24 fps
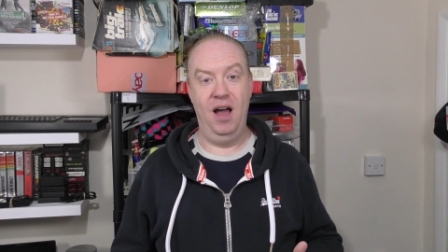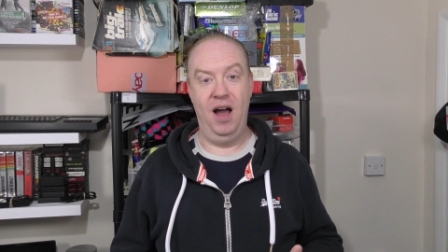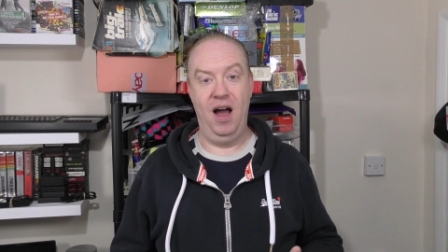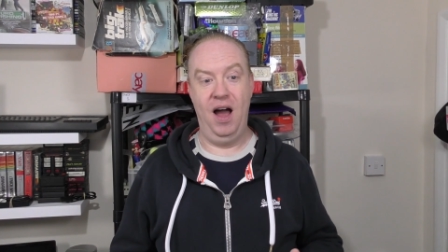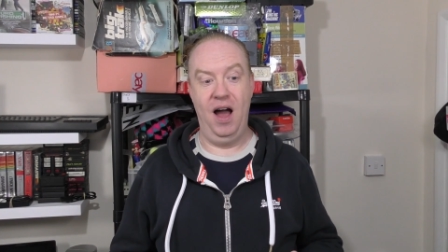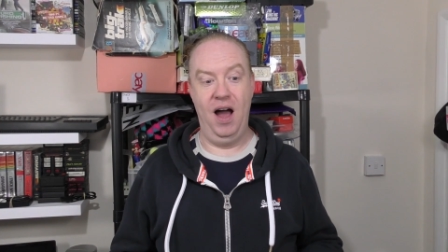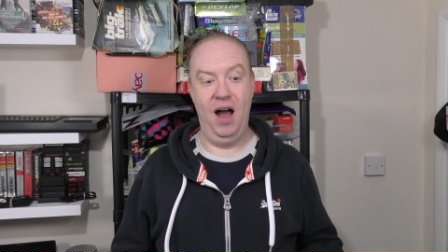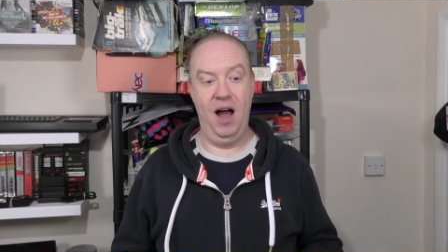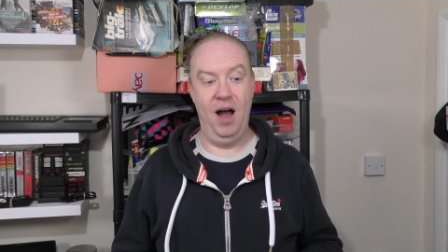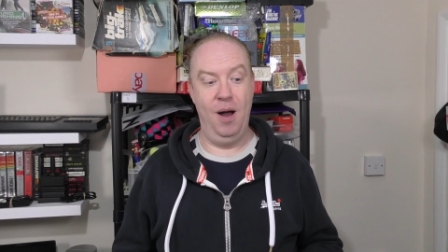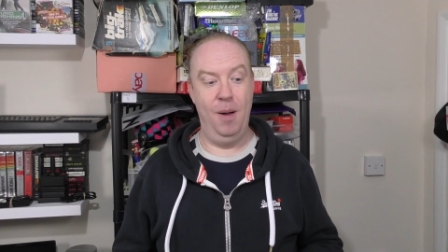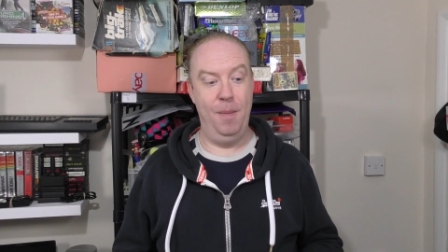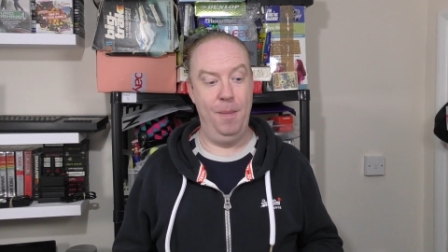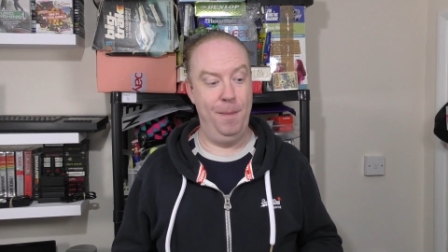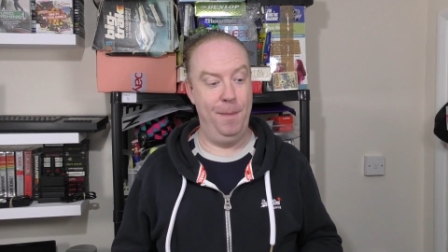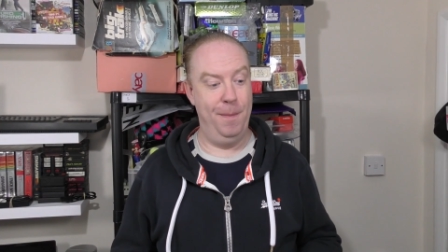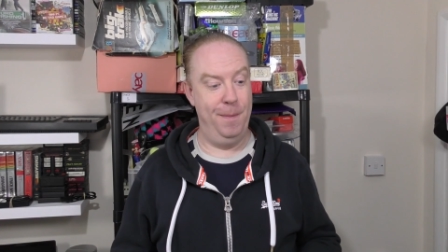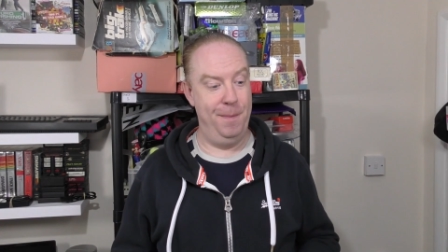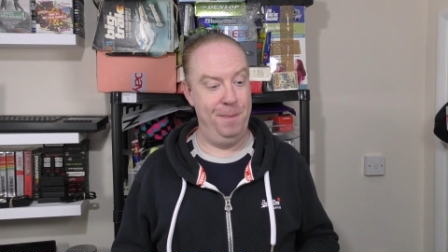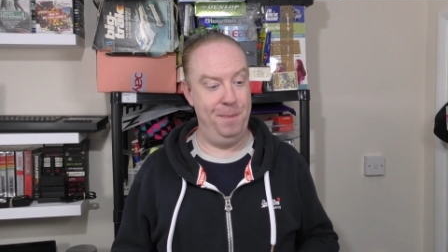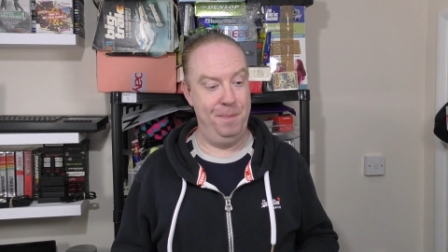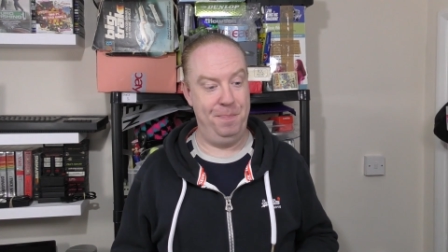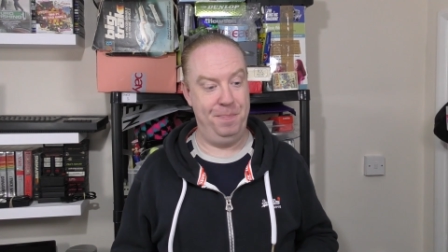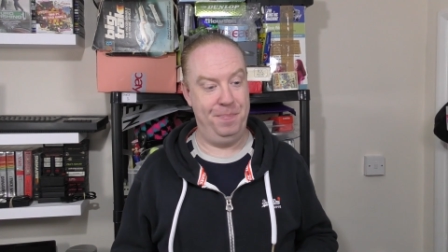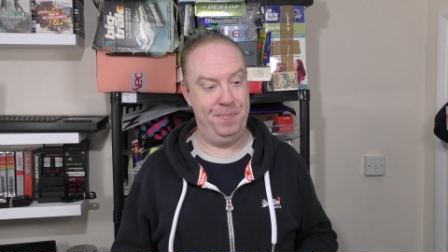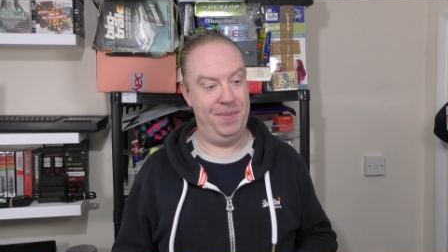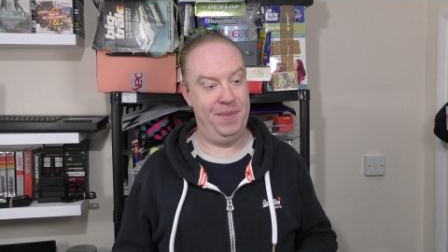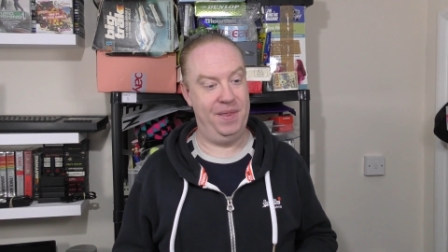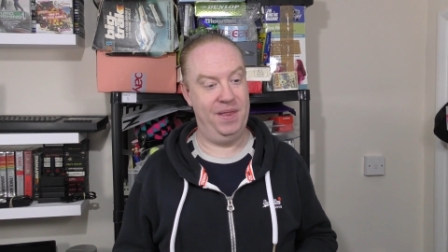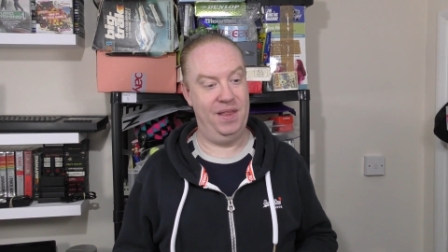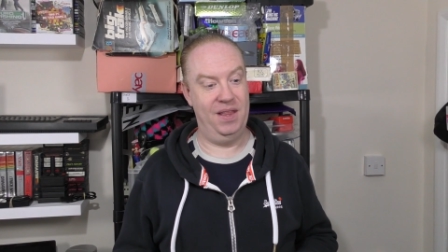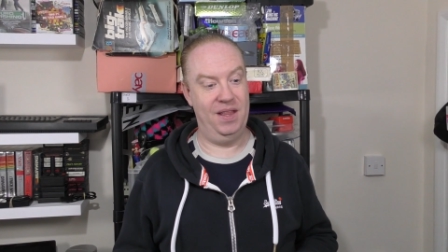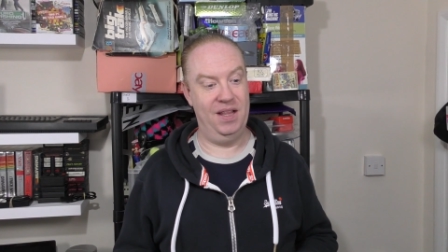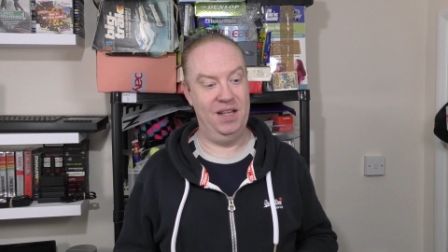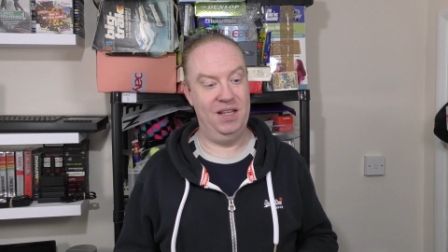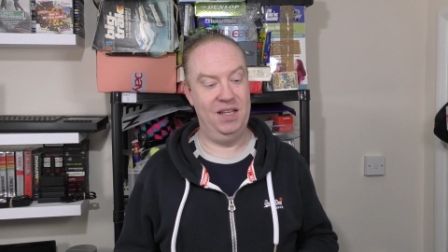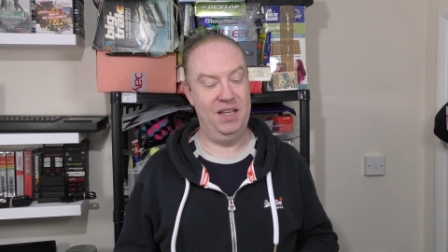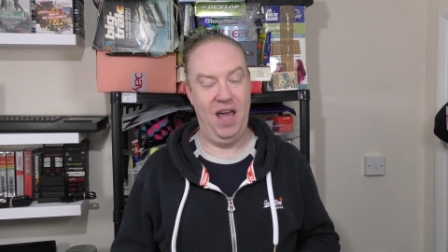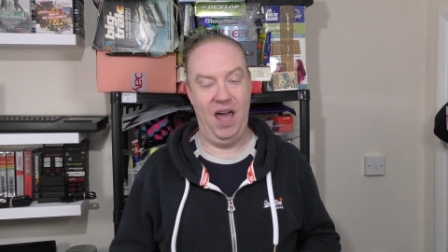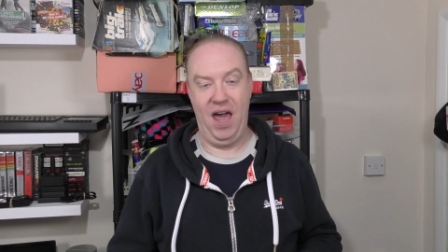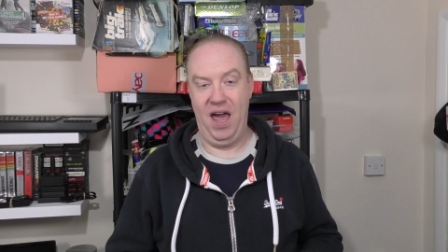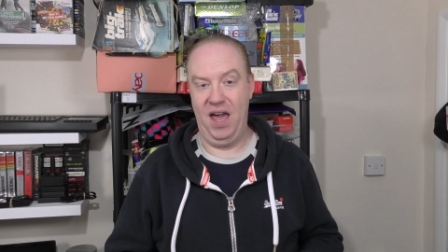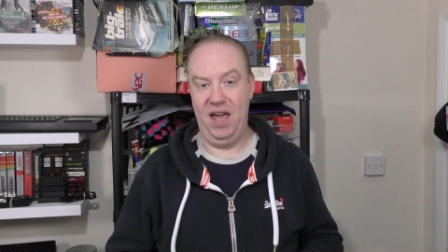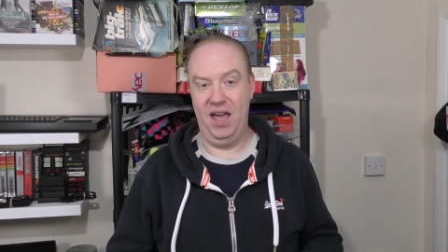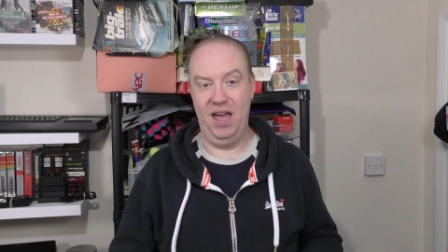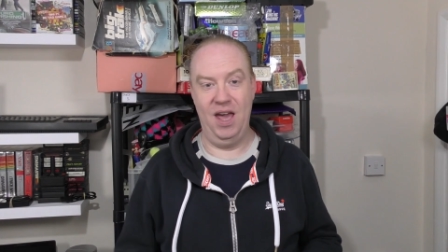Yeah,